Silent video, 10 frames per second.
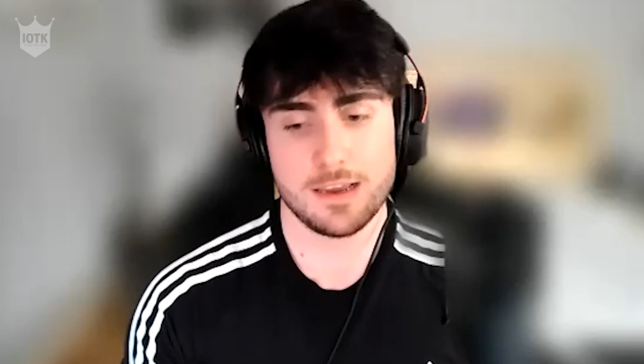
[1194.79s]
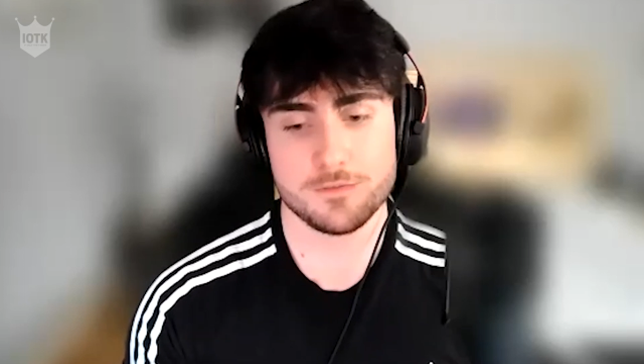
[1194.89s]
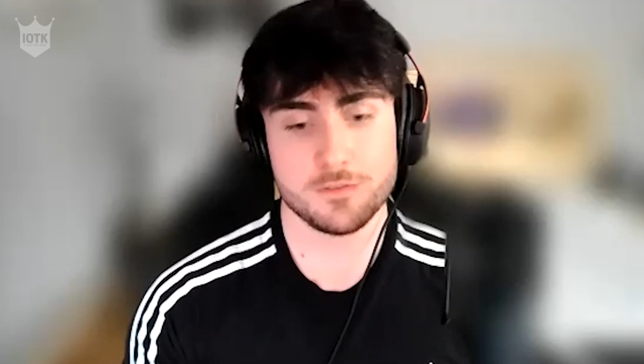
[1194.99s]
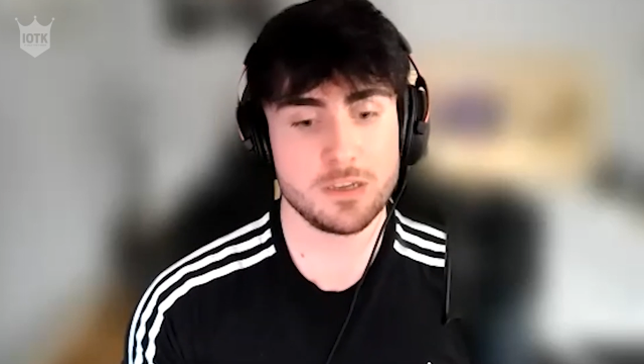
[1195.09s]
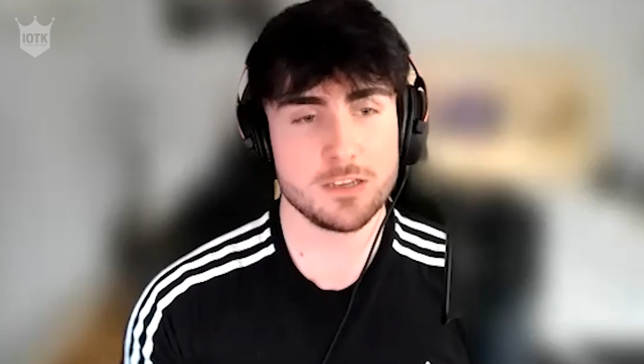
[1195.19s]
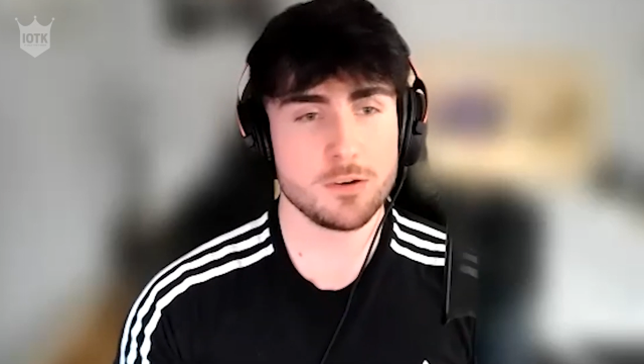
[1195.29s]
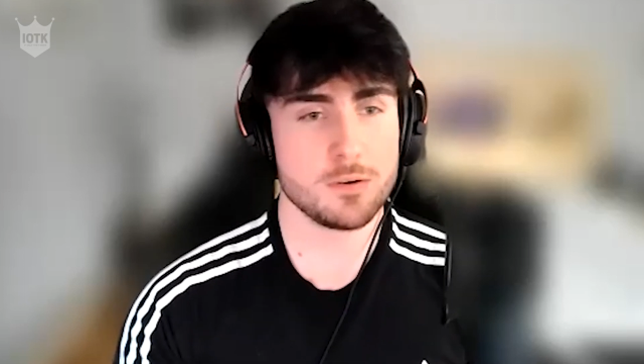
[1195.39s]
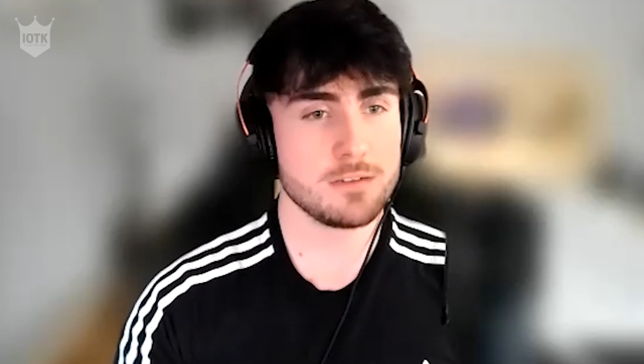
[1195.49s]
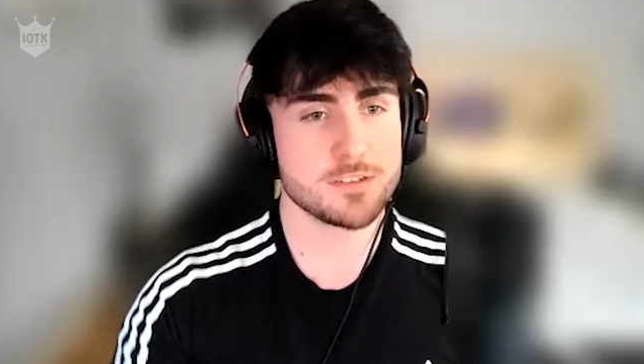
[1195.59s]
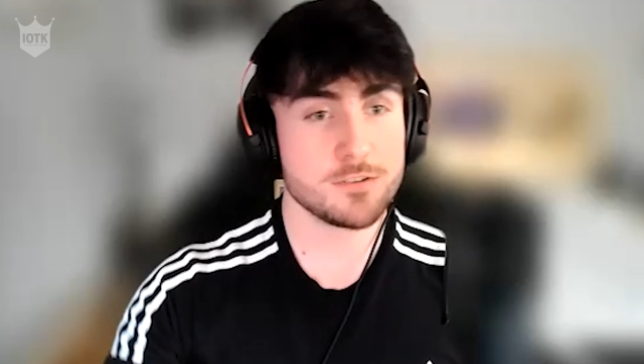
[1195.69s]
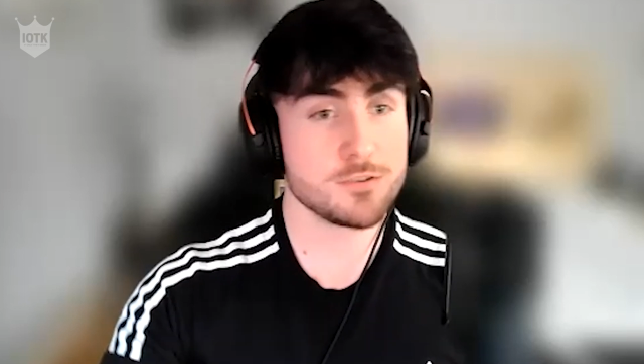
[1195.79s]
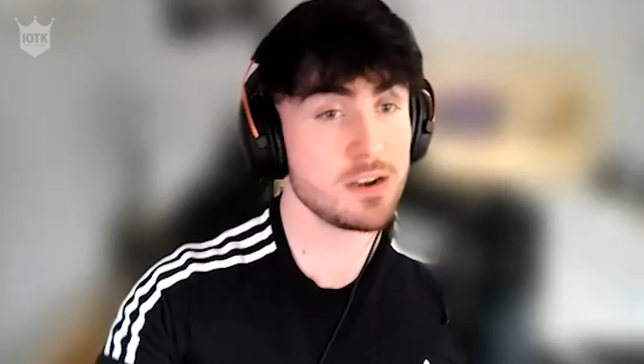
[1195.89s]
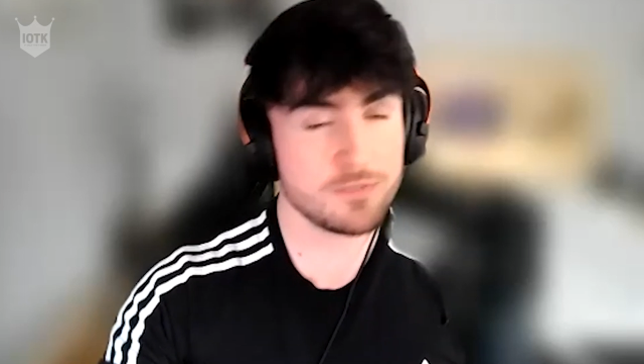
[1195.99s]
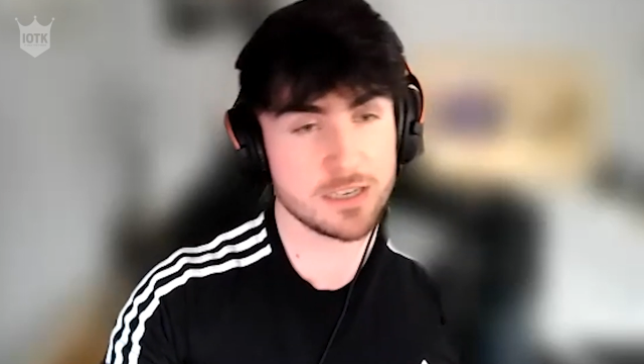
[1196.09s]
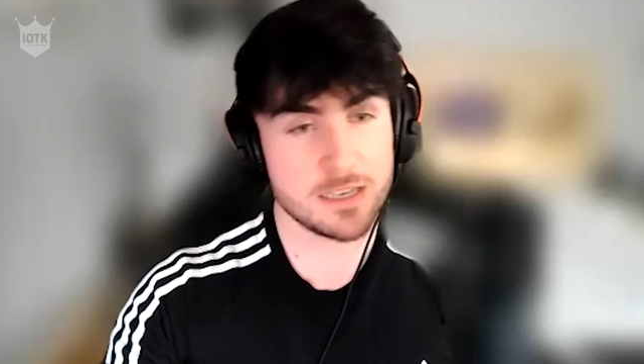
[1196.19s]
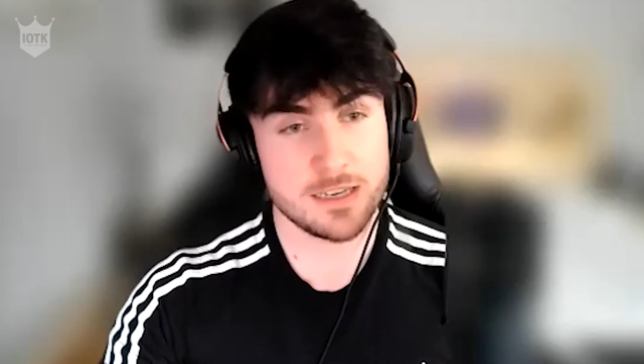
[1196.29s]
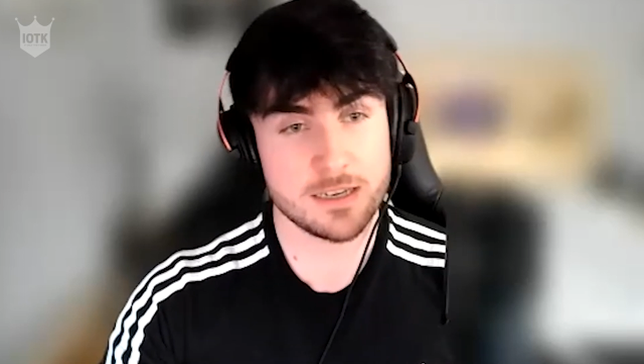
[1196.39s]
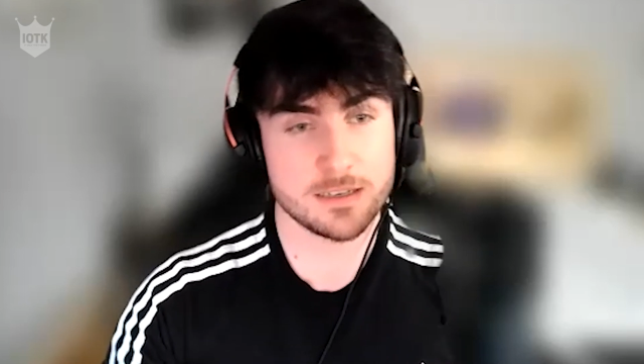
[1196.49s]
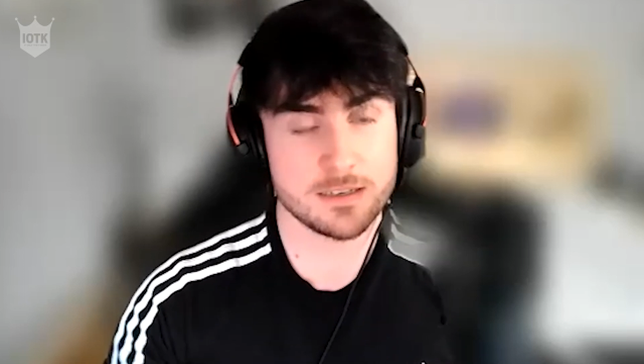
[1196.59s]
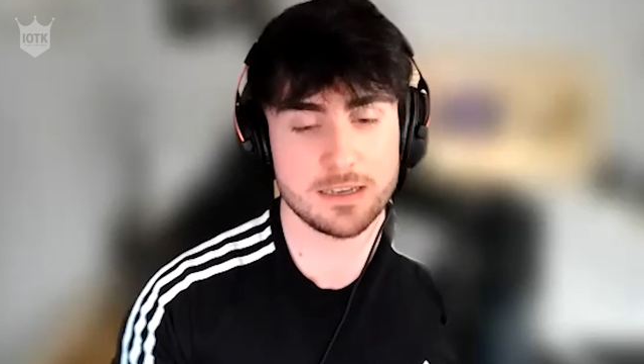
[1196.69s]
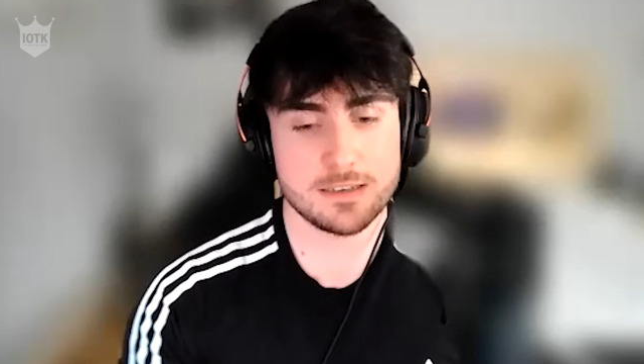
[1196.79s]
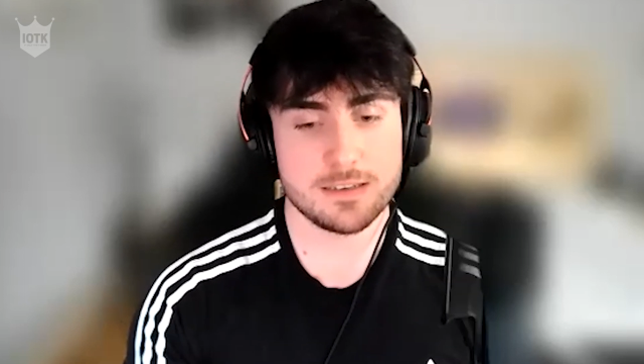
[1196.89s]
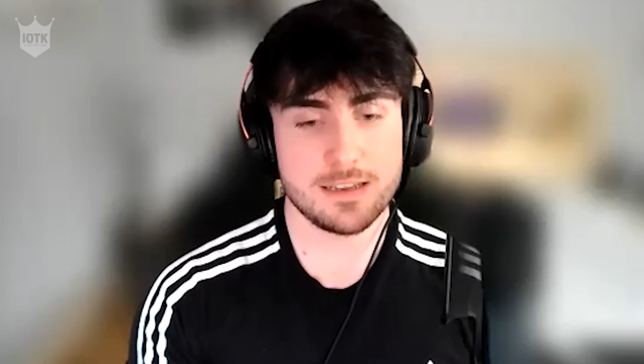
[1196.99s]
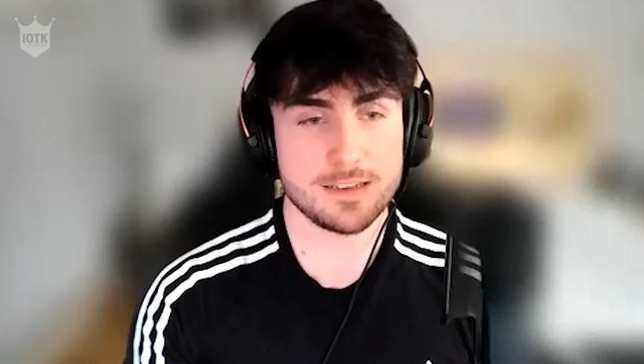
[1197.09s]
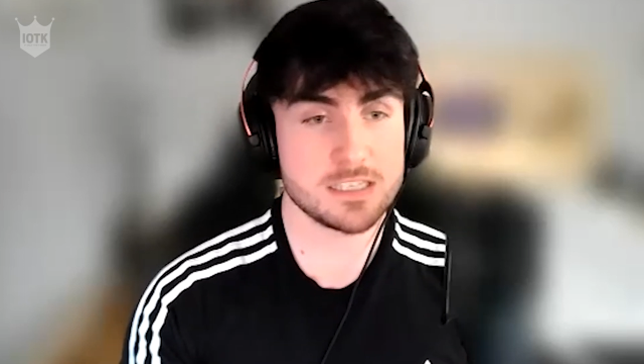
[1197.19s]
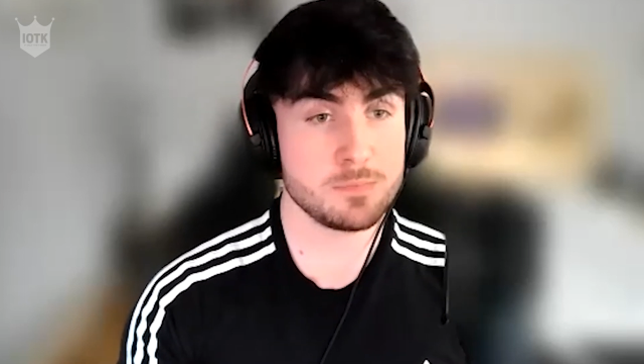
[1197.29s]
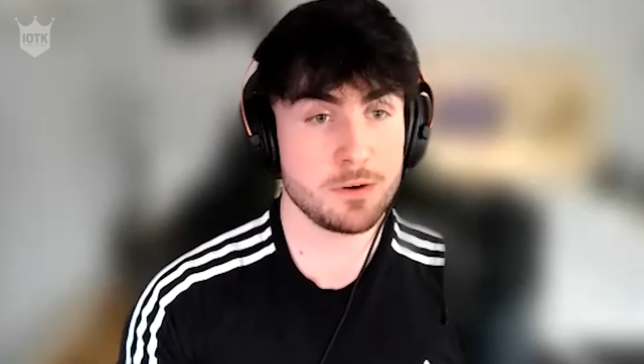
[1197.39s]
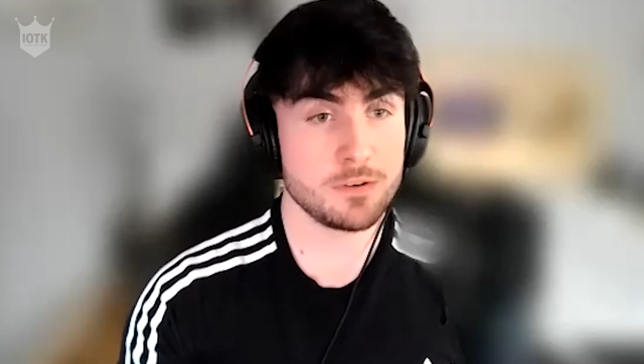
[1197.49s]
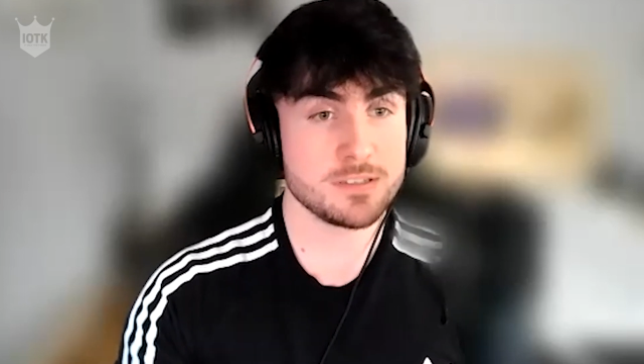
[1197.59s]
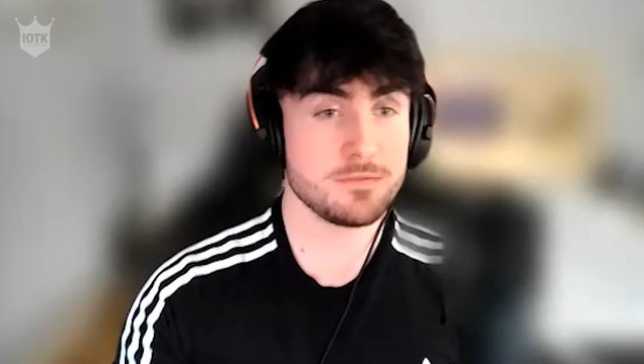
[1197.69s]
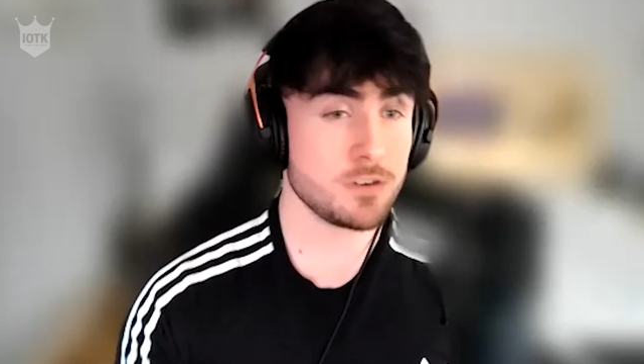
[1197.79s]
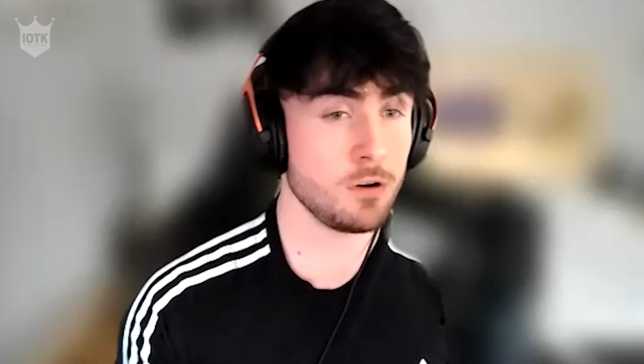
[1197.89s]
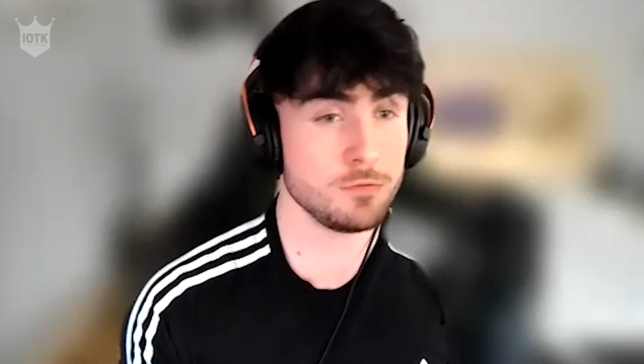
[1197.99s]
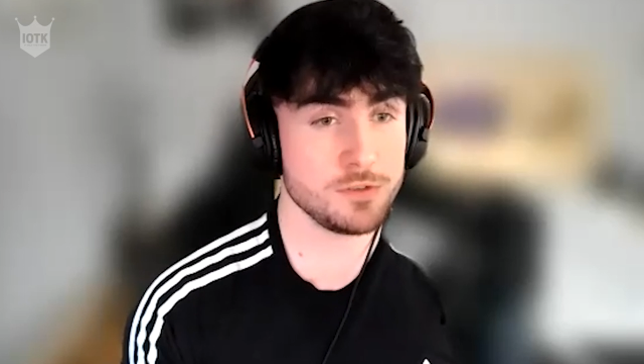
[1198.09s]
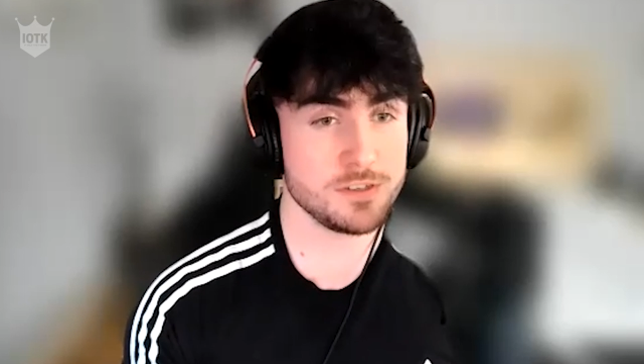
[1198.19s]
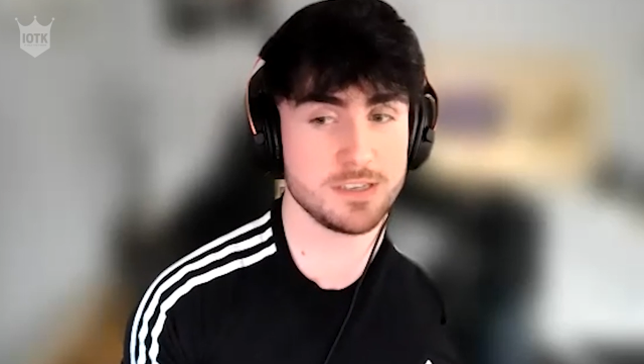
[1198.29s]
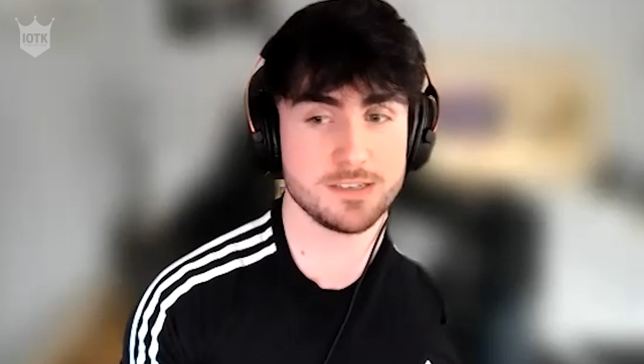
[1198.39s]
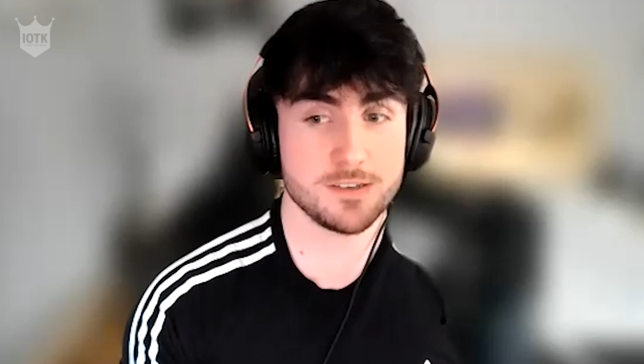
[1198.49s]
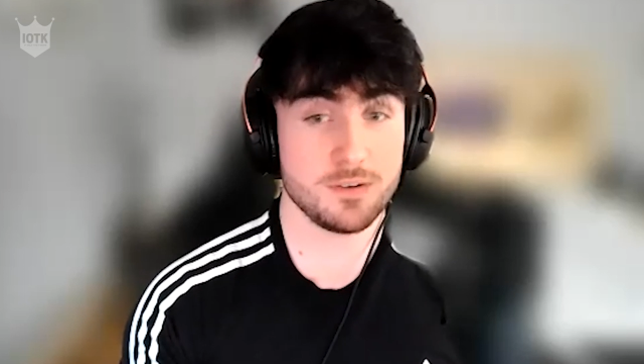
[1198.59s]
And for me, I'd love to go traveling and experience different cultures and things.